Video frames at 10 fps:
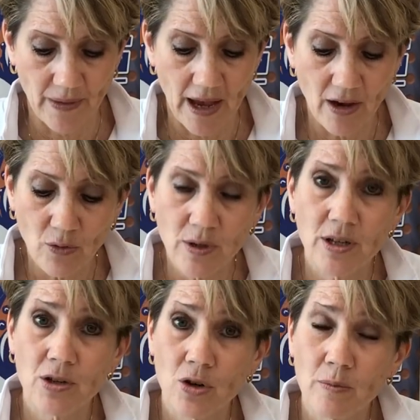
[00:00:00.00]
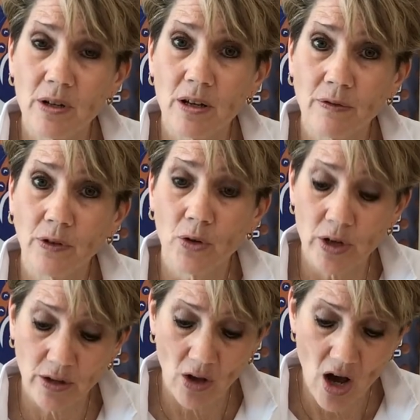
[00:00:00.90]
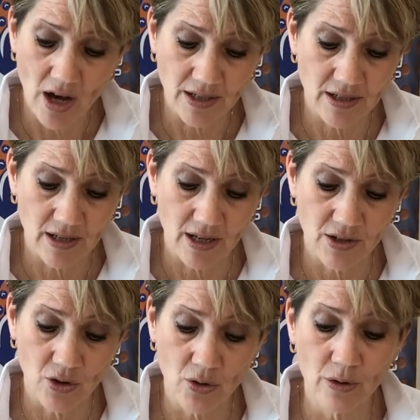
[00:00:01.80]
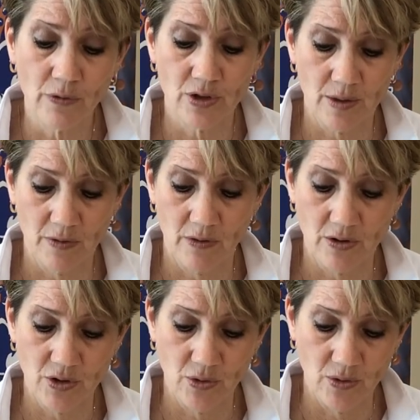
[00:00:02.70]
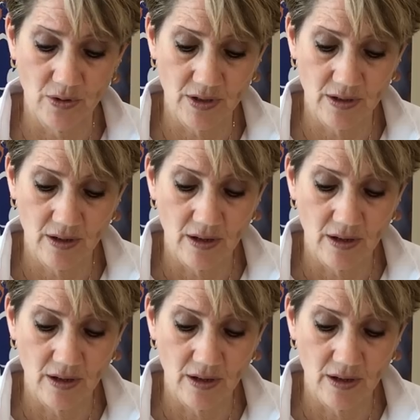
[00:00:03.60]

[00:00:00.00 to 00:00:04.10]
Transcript: How do we determine if learning loss has occurred for some of our students?